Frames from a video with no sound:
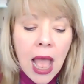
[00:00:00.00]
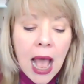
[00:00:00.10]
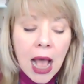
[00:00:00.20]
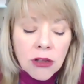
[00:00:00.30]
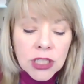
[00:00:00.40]

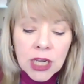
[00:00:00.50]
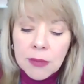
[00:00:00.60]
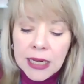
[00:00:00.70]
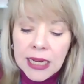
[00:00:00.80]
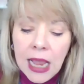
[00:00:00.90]
House
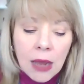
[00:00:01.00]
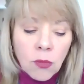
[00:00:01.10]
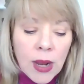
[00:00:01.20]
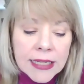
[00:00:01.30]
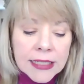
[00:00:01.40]
Committee on
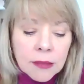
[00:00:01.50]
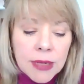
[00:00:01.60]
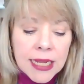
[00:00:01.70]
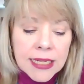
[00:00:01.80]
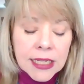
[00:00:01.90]
Ways and
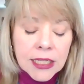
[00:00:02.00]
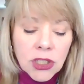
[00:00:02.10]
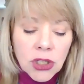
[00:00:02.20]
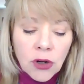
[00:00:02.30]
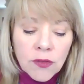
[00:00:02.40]
Means and
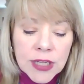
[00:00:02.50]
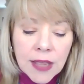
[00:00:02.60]
serves